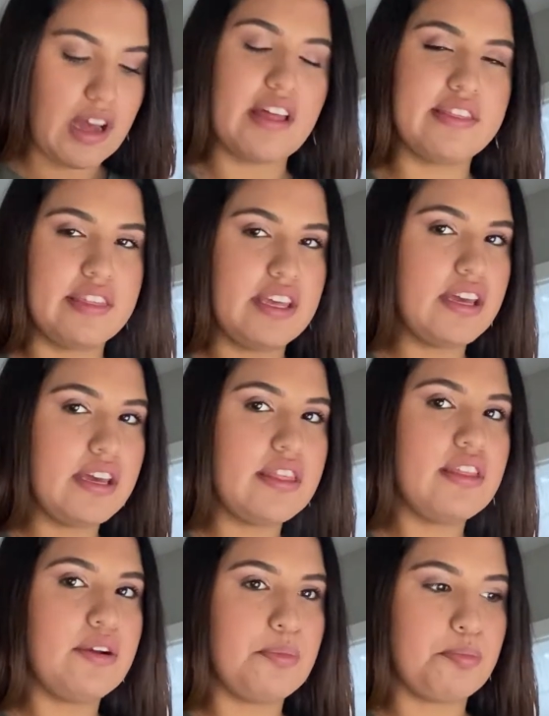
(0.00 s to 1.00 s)
I
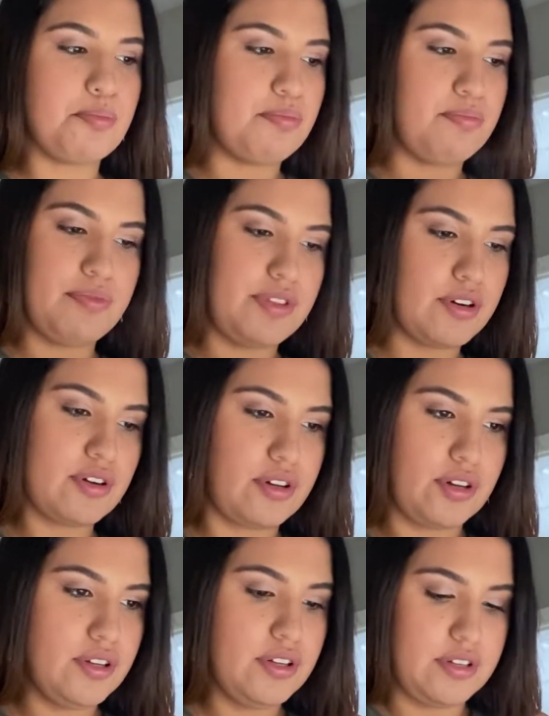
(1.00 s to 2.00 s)
think they're
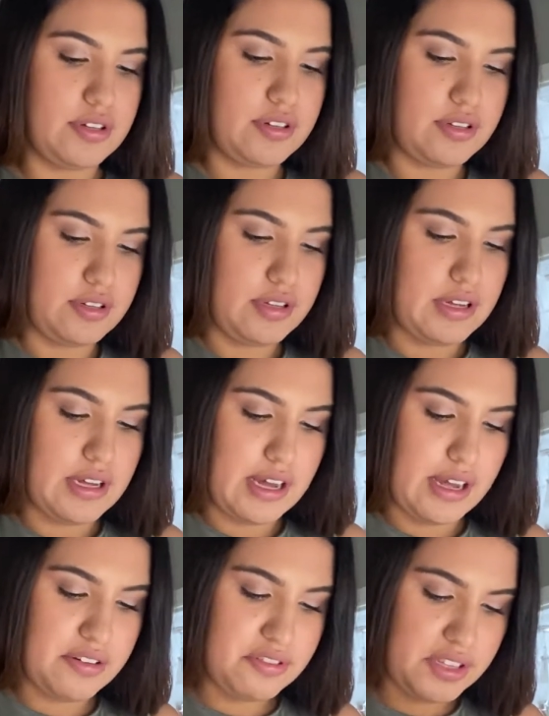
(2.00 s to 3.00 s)
good.
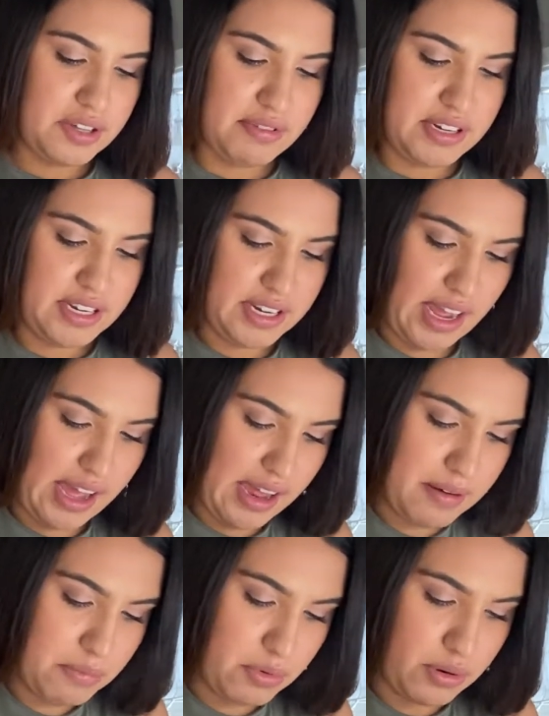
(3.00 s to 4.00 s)
I don't think we need to
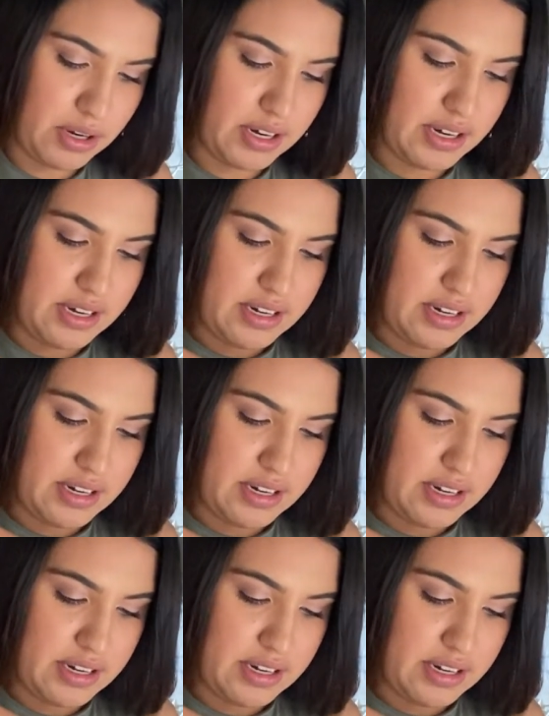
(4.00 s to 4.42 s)
add more.